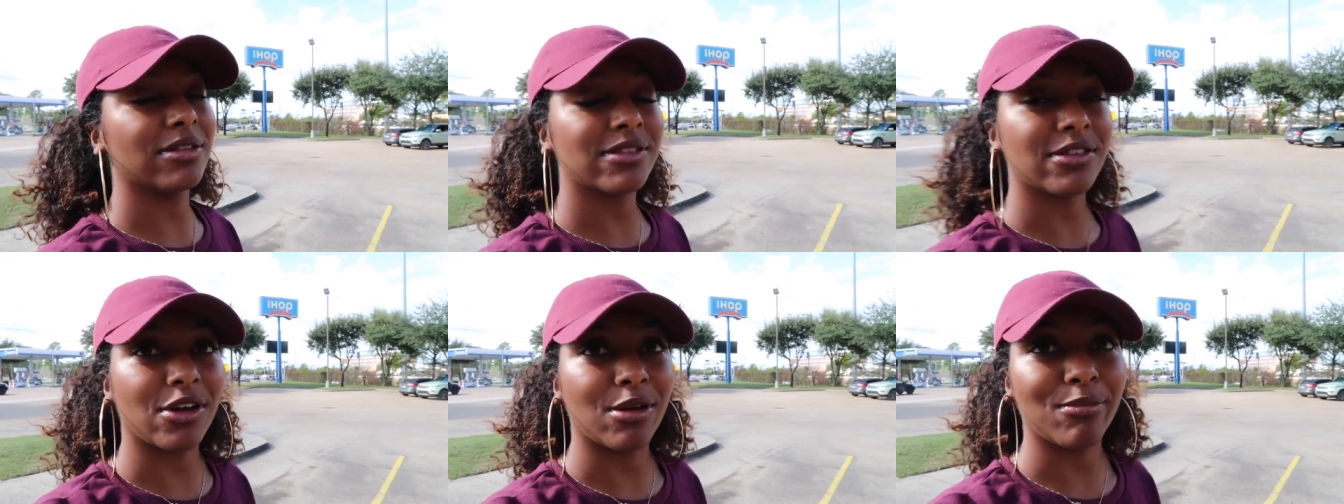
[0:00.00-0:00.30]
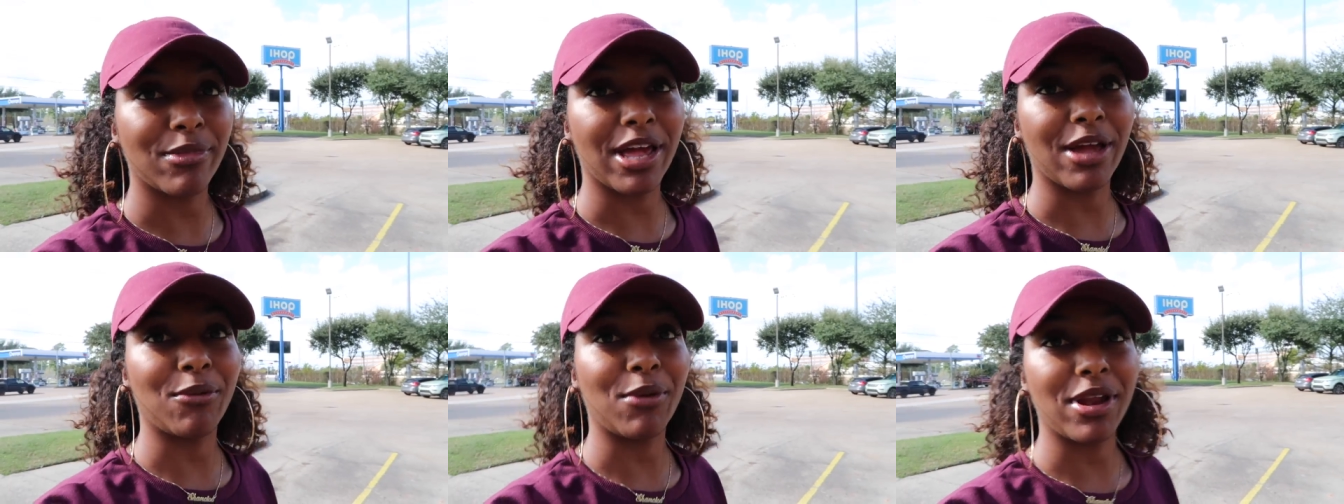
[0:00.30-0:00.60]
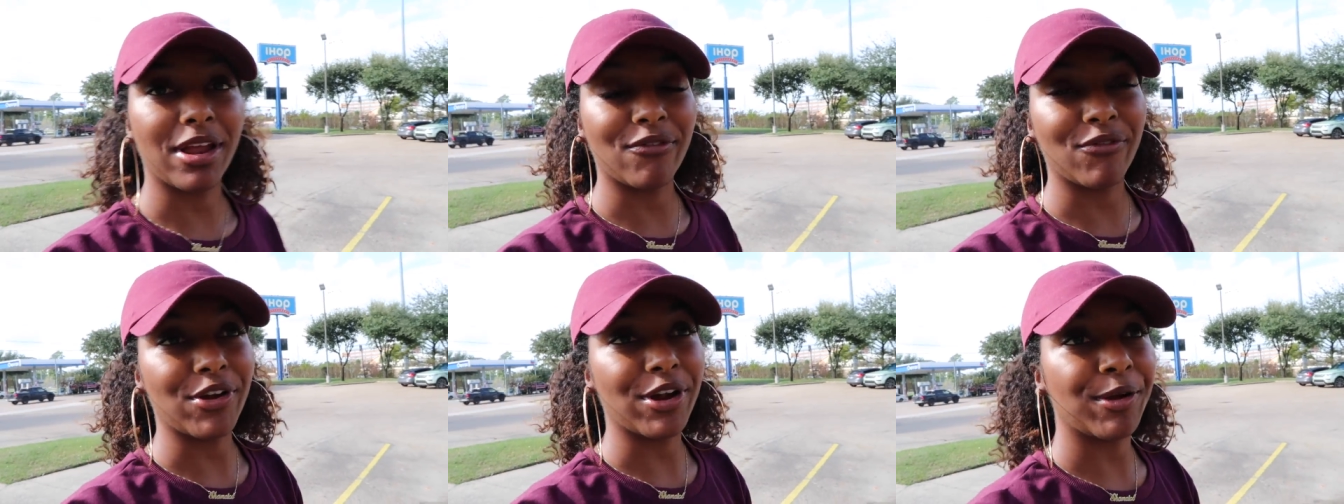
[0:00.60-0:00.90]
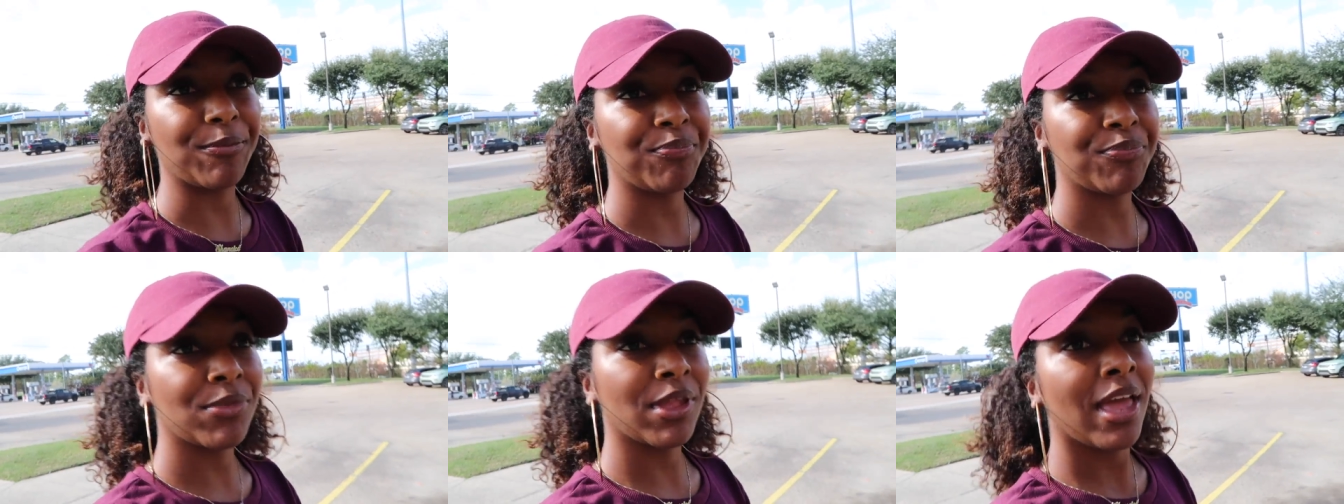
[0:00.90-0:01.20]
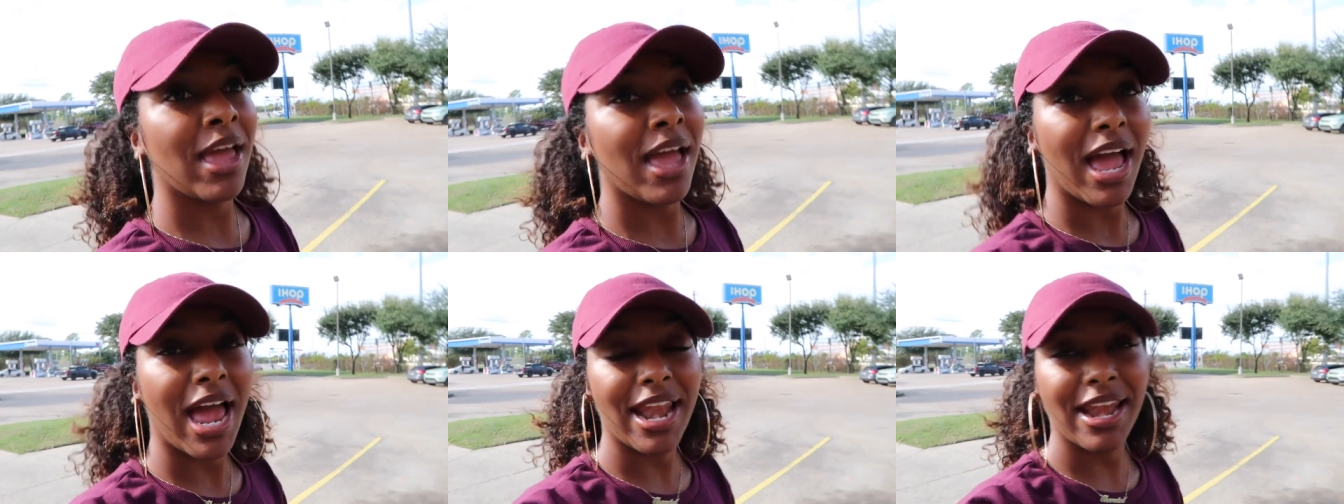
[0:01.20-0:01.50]
So I'm like, whatever.
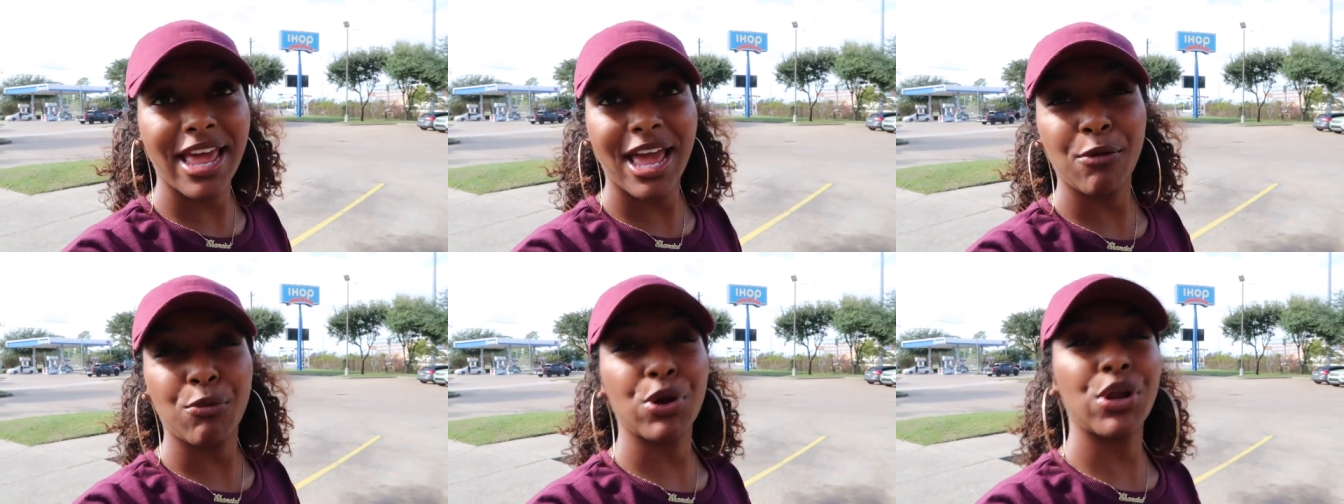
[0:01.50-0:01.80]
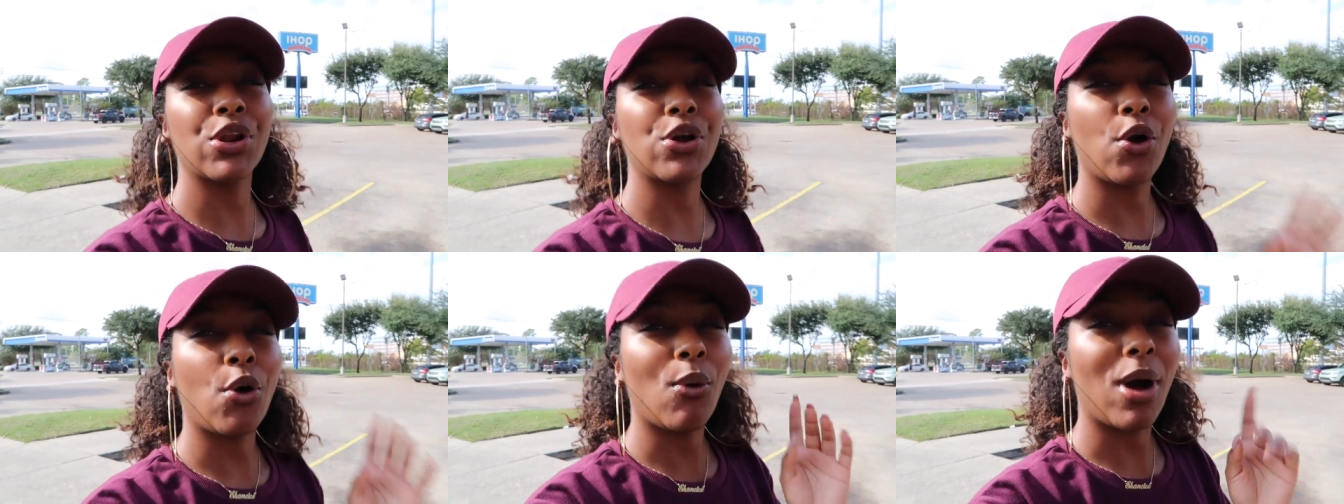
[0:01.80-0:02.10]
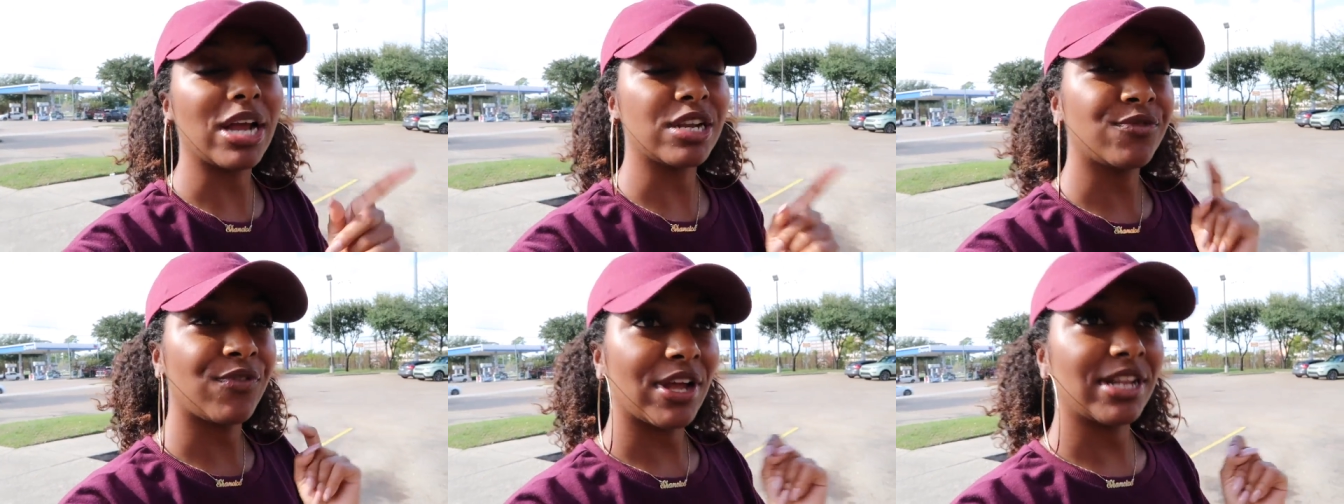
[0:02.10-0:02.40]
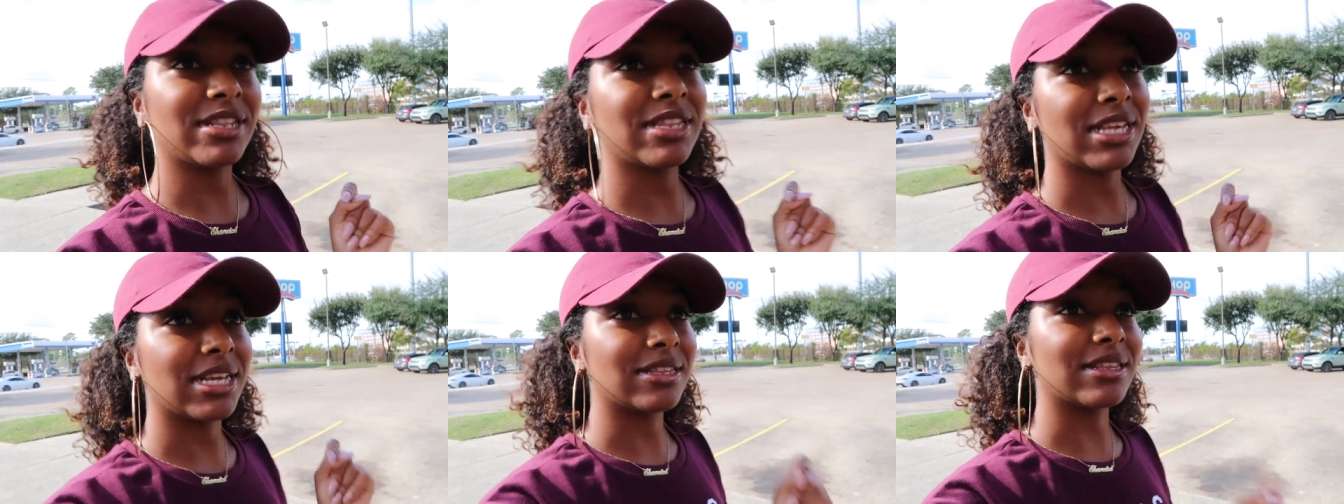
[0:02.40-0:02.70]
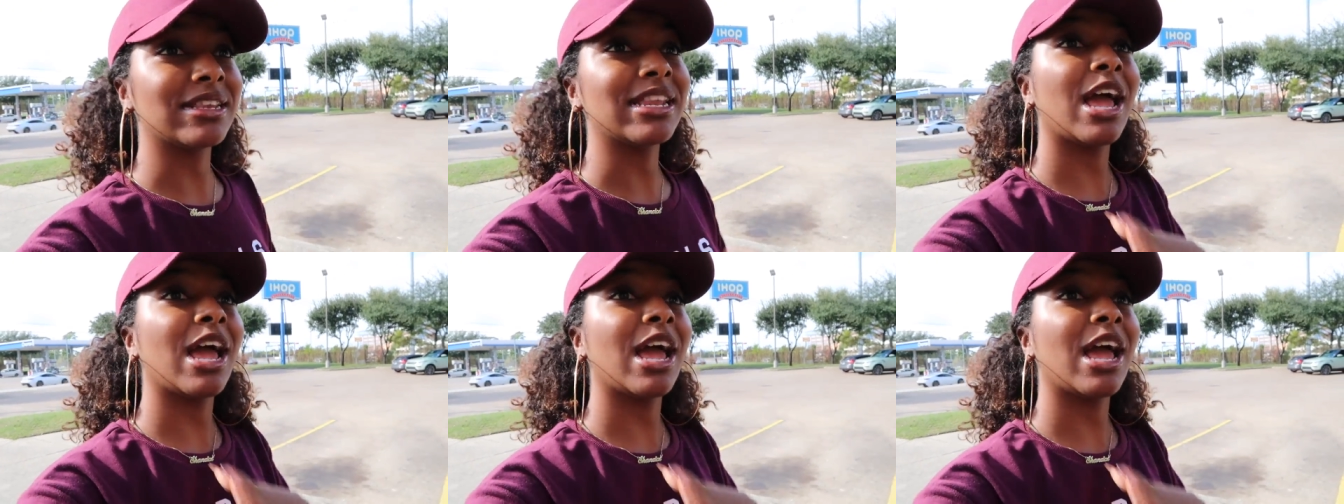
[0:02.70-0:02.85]
And then we're gonna go watch Fences.